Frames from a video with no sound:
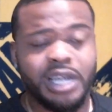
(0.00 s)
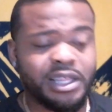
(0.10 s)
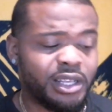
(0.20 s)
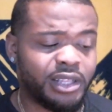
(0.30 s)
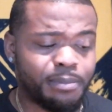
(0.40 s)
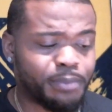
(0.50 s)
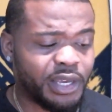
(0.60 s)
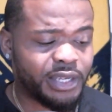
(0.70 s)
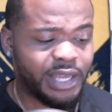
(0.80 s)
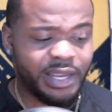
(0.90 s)
I think they
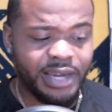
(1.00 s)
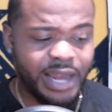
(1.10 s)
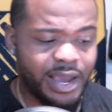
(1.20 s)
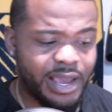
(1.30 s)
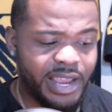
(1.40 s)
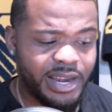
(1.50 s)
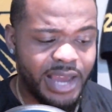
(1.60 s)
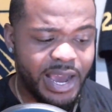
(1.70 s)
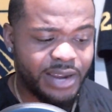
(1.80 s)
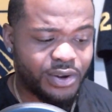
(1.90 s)
played like
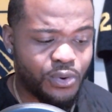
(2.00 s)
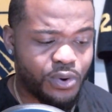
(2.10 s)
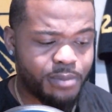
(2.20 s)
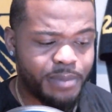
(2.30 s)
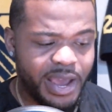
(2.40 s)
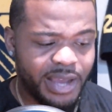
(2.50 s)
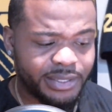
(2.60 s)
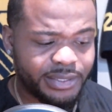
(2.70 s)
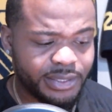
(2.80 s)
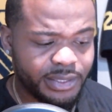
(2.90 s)
8-9 quarterbacks.